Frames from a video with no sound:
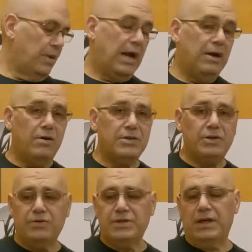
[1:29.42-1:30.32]
I
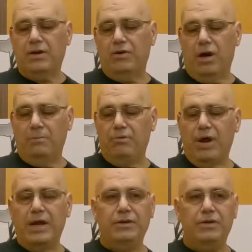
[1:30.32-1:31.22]
also sell a
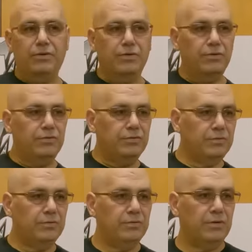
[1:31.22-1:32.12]
brand new
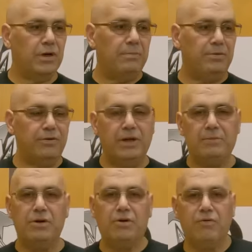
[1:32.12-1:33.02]
coupler. Let
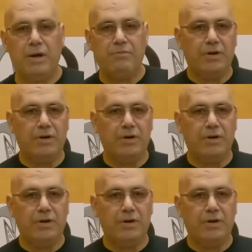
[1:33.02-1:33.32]
me go grab